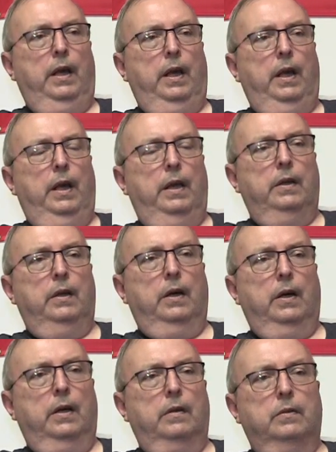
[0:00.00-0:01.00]
And,
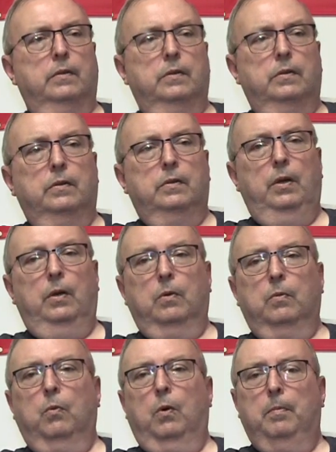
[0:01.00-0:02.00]
uh, you know,
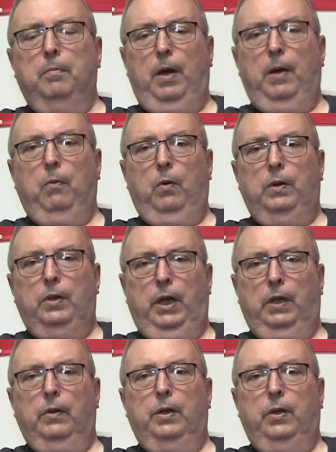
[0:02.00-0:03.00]
one by one
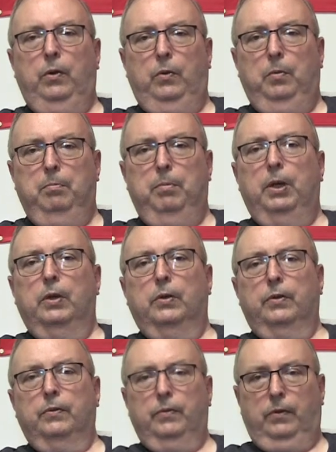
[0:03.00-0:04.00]
telling you the
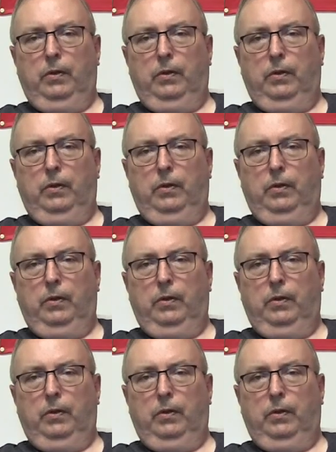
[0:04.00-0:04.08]
bill,